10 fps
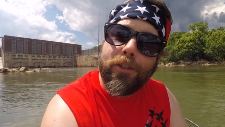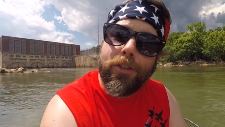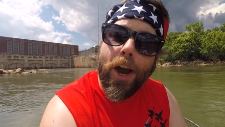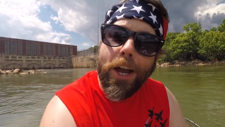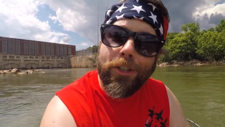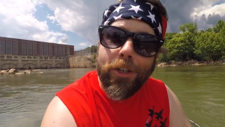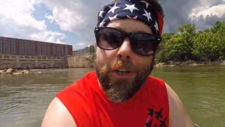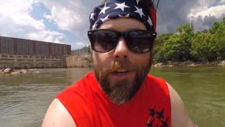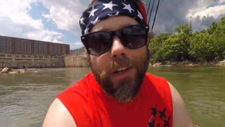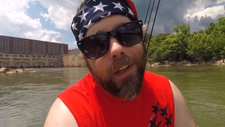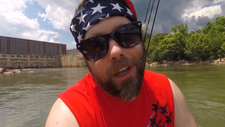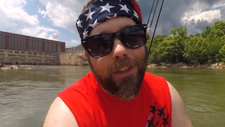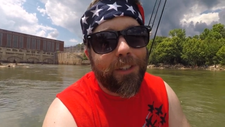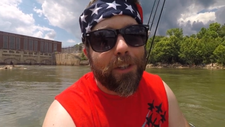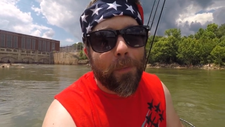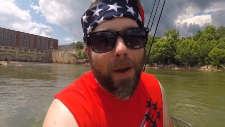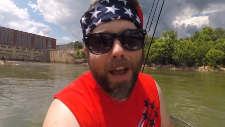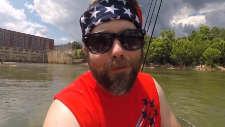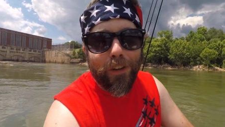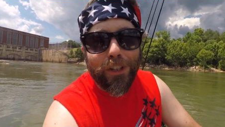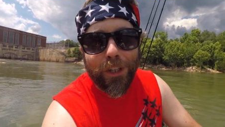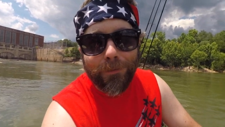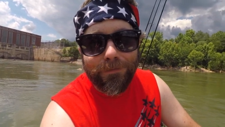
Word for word: Josh, and this is Abide Fishing.